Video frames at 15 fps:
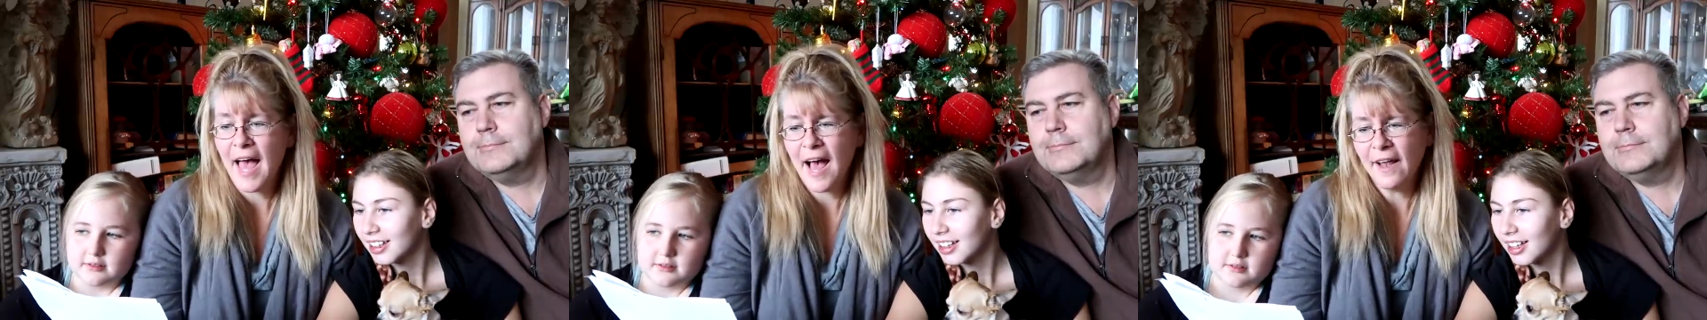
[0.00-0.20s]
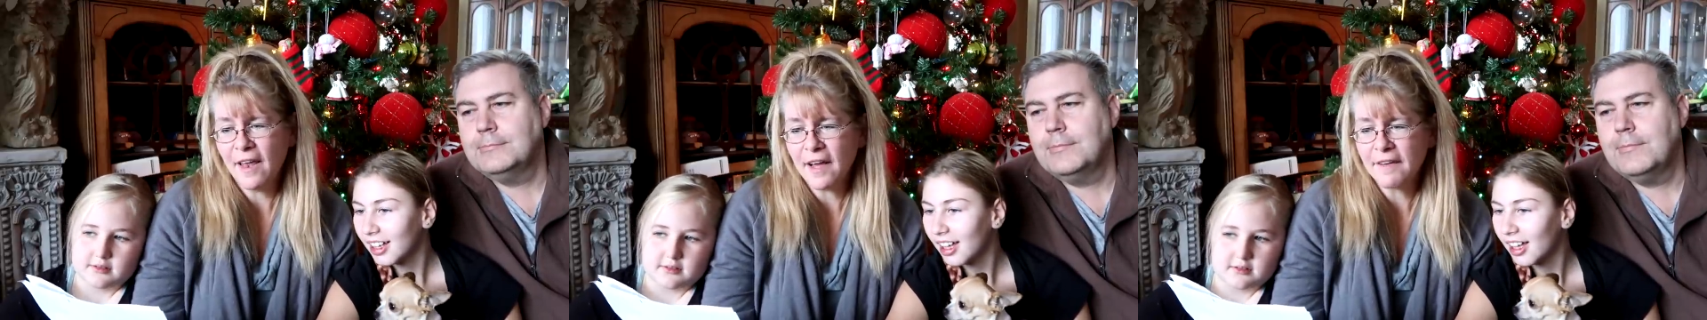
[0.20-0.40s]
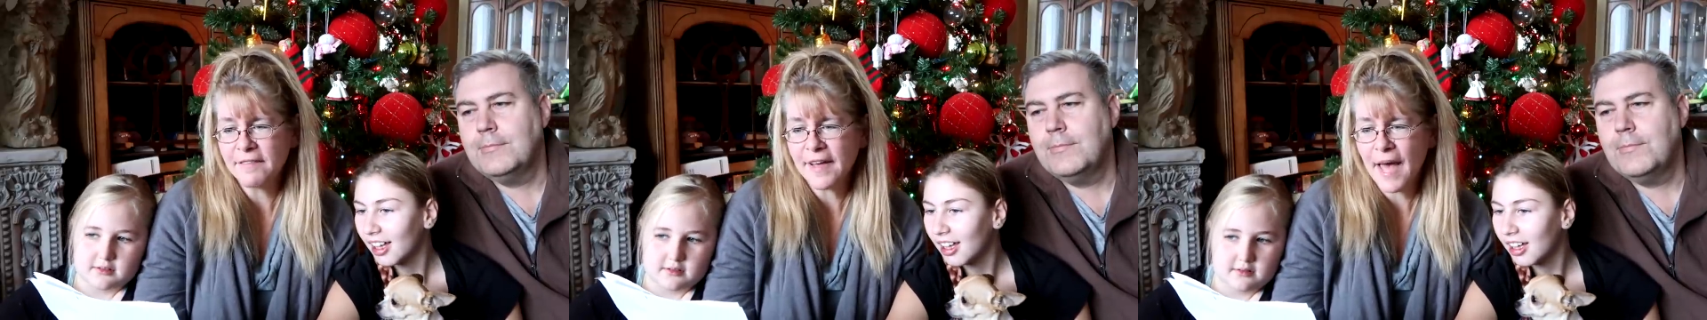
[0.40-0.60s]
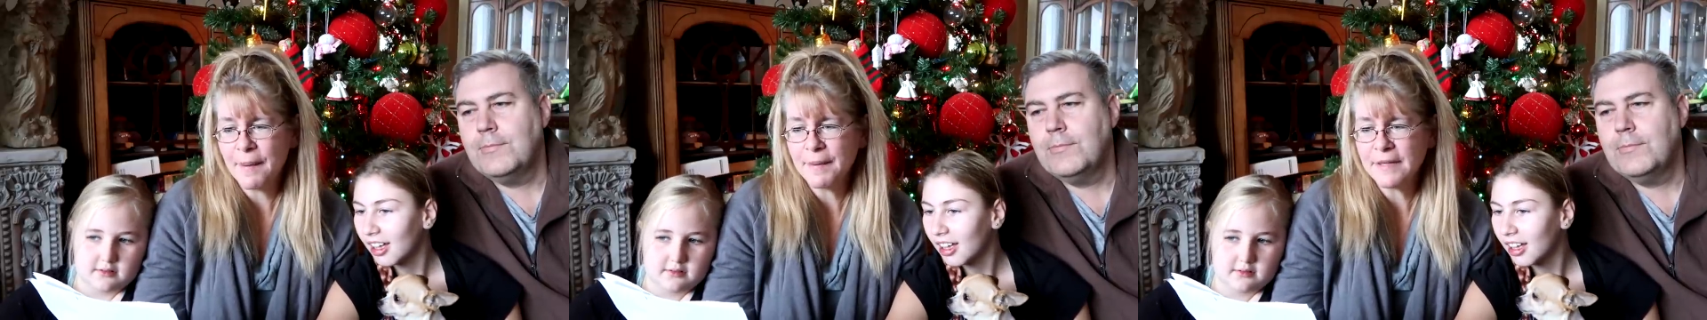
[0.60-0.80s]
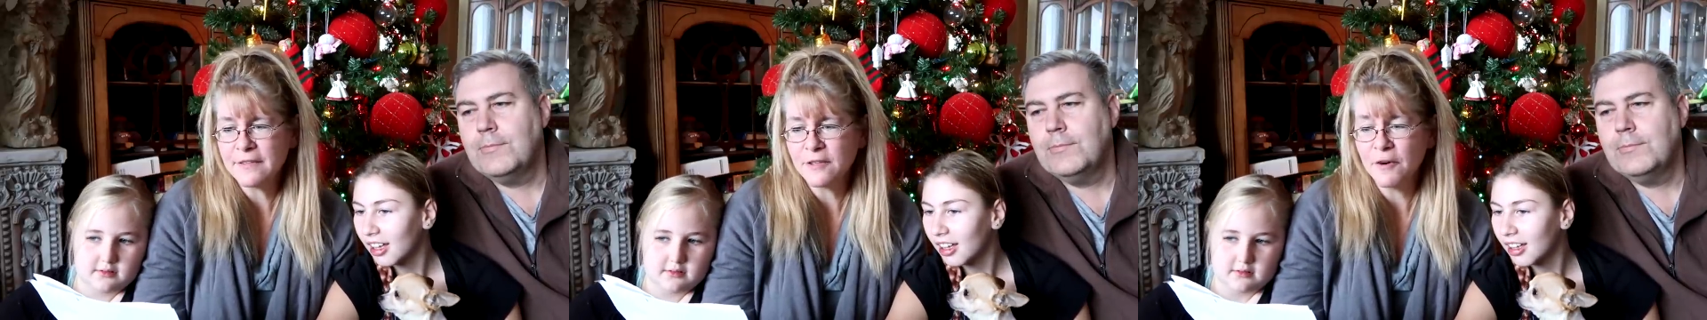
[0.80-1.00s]
Speaker 1: how long has
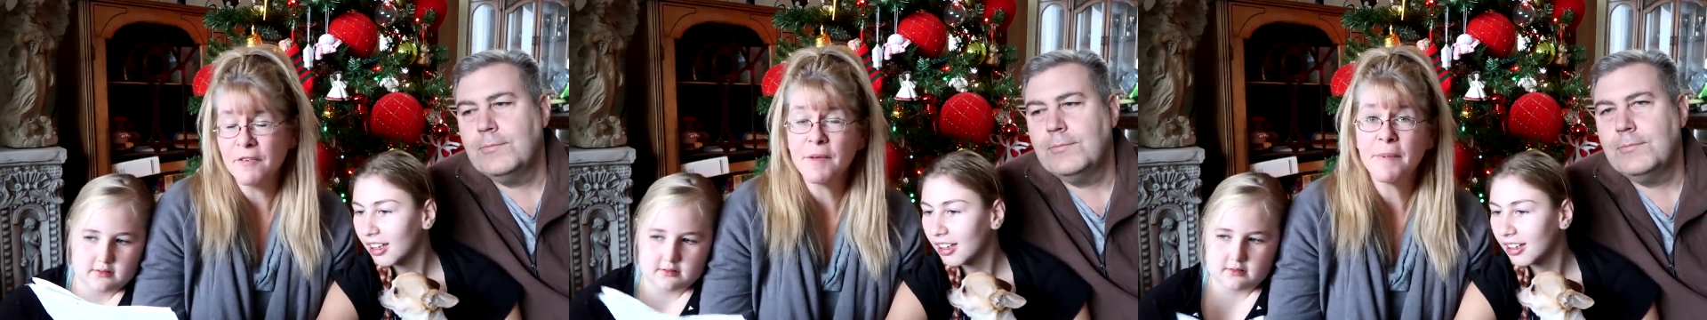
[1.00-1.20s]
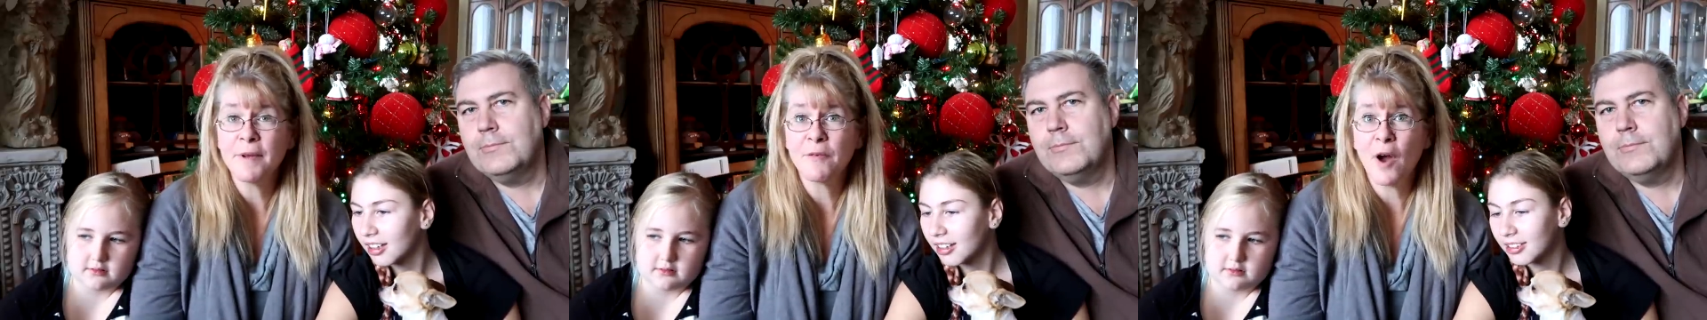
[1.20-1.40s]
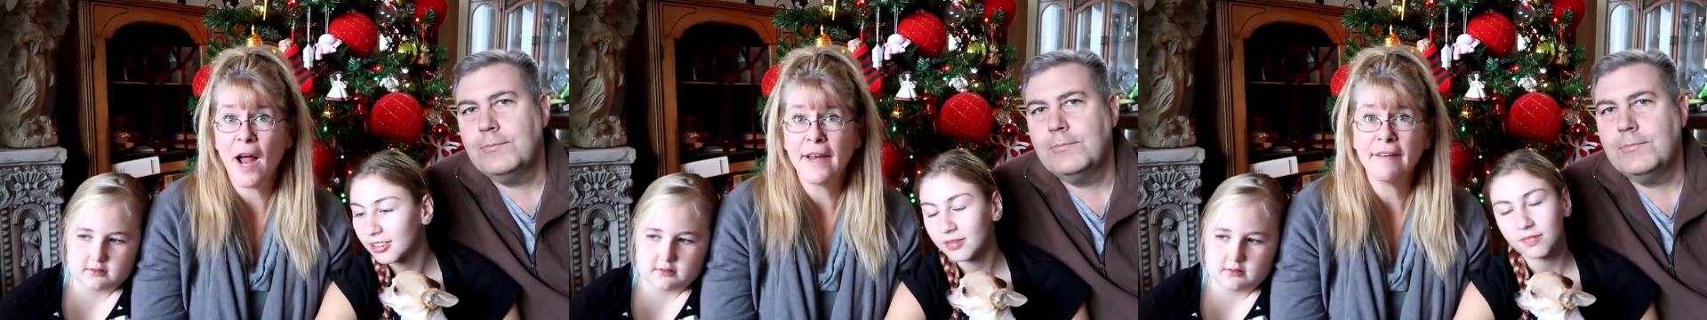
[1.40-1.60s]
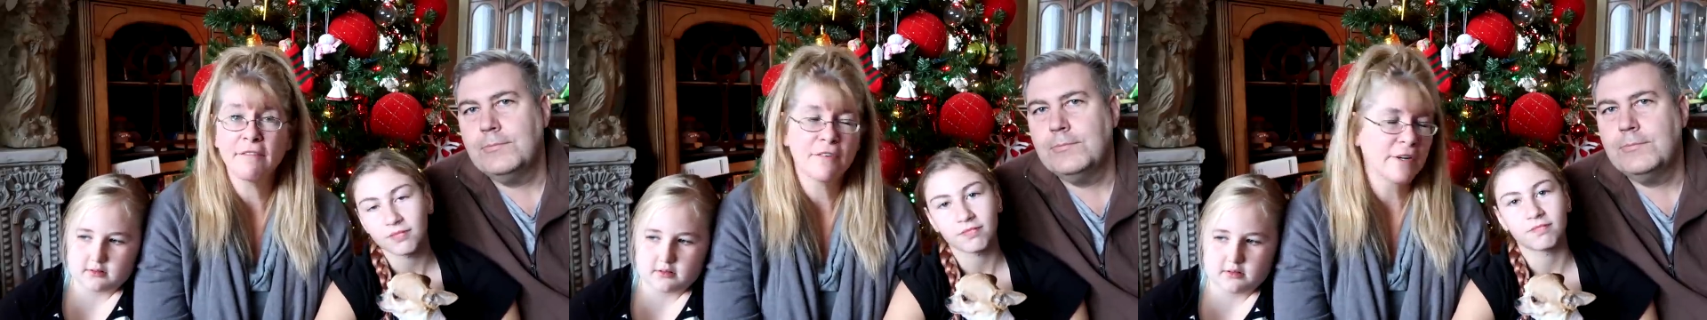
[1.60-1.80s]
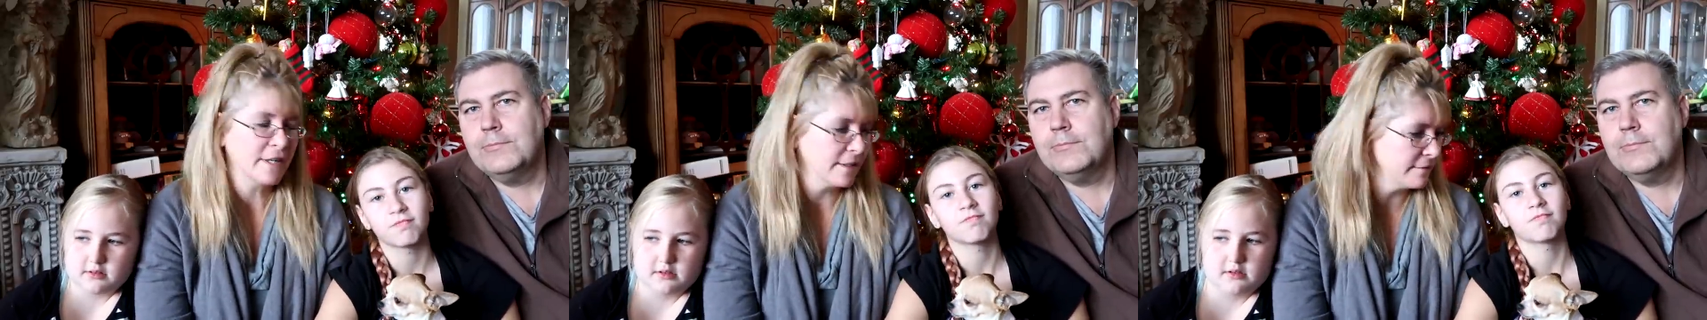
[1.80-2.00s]
Gabby and Sophie been riding
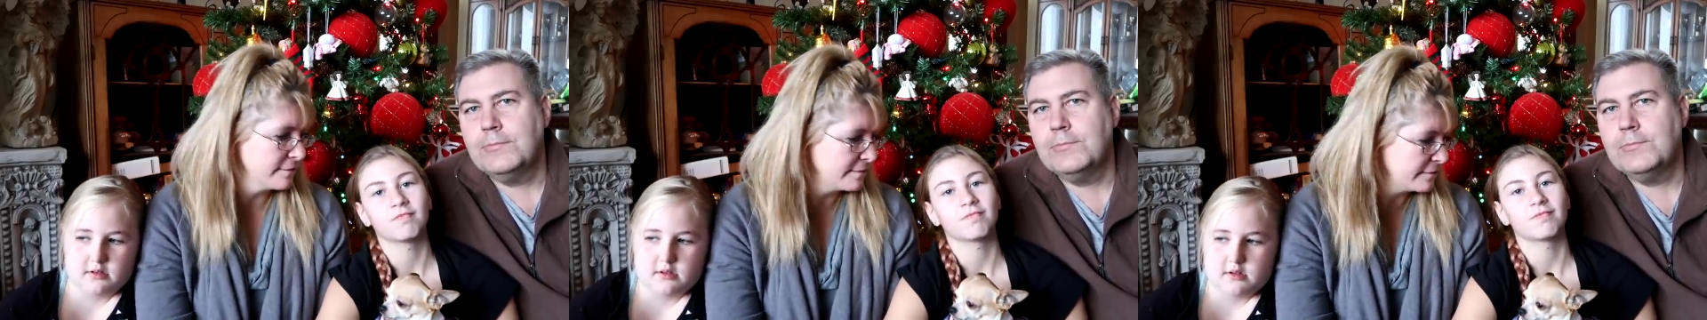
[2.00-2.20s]
for?